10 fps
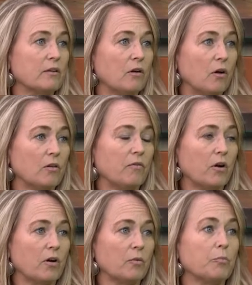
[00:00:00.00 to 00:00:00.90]
all of
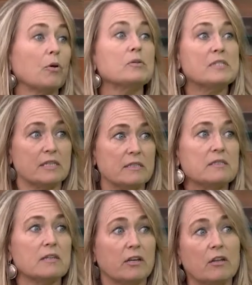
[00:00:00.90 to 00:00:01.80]
our
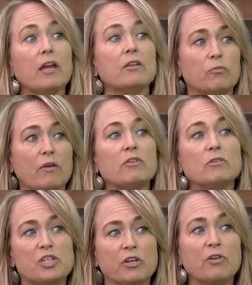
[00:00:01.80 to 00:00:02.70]
proceeds, any of the revenue
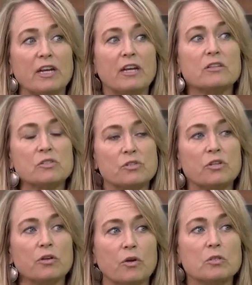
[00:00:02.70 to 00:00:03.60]
generated at the
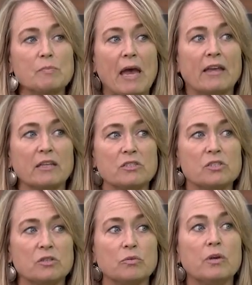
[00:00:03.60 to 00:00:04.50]
studio goes back
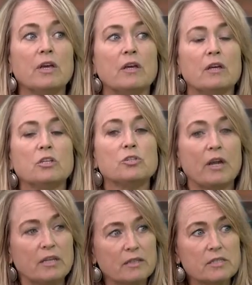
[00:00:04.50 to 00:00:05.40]
into
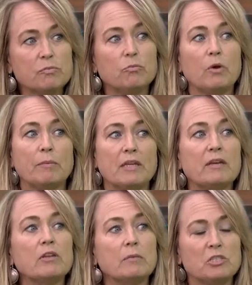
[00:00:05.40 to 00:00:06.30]
training these women,
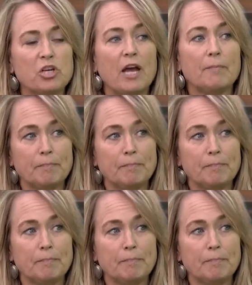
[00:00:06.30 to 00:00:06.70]
giving them a job.